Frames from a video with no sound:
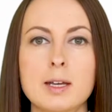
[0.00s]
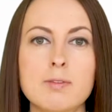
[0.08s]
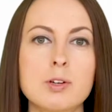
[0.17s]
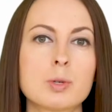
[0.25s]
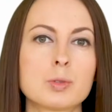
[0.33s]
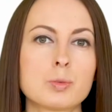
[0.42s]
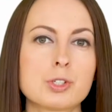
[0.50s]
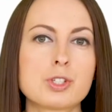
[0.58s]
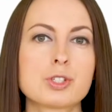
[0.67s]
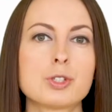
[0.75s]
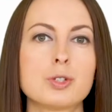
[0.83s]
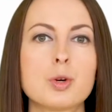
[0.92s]
everyone
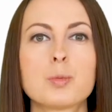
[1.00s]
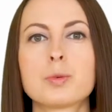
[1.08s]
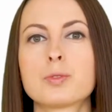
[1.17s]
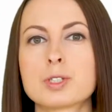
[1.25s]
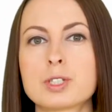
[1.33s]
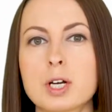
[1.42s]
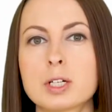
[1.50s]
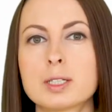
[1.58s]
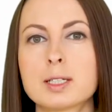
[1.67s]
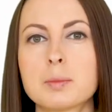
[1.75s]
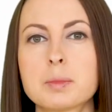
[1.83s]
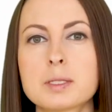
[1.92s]
wishes to know before
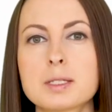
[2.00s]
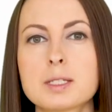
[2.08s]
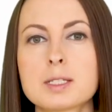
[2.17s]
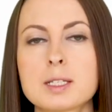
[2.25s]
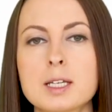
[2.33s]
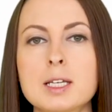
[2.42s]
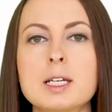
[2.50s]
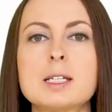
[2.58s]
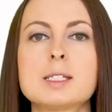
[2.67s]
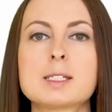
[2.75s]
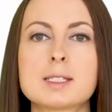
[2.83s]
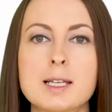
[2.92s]
starting a business,
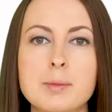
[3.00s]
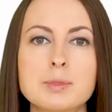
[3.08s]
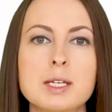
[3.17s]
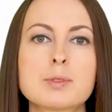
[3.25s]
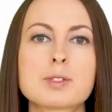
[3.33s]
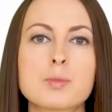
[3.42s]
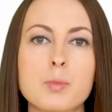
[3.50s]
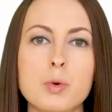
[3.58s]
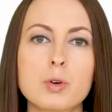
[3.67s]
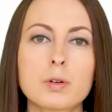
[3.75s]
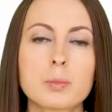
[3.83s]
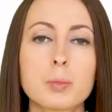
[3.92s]
it is sometimes
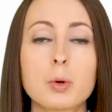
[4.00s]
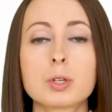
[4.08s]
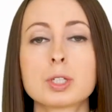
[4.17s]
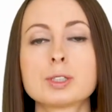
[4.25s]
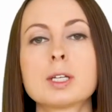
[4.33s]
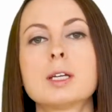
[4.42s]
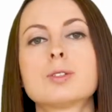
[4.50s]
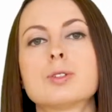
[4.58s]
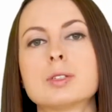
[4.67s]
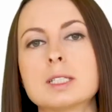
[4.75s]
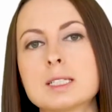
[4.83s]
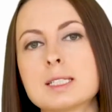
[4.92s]
more important
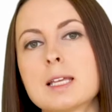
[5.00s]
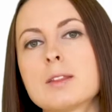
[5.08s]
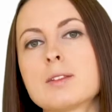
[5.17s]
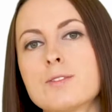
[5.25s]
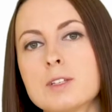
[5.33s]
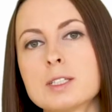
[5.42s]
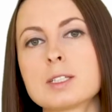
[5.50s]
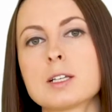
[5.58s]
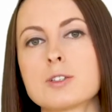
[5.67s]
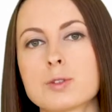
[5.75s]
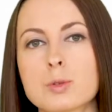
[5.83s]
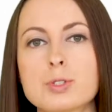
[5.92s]
to understand the fees
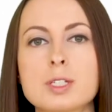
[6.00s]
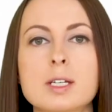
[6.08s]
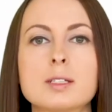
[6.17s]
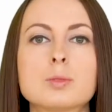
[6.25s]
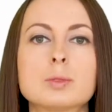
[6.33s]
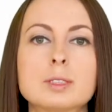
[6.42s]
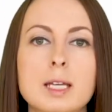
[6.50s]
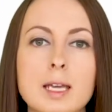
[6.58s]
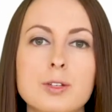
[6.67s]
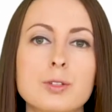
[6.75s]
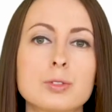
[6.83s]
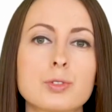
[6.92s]
associated with
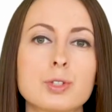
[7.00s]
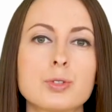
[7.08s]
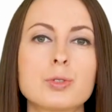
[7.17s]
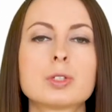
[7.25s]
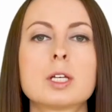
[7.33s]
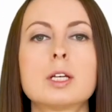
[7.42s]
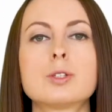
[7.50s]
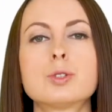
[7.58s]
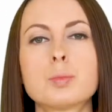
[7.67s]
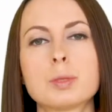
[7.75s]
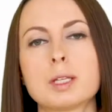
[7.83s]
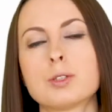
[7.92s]
annual renewal
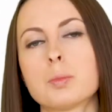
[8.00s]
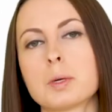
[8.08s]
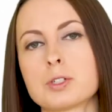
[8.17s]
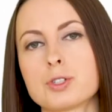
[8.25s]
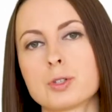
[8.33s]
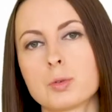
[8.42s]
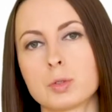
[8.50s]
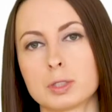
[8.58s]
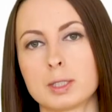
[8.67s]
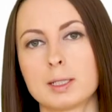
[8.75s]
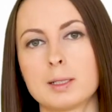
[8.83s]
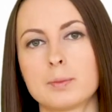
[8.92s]
to plan your budget
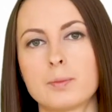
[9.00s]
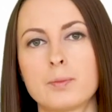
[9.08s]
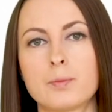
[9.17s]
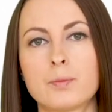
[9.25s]
accordingly.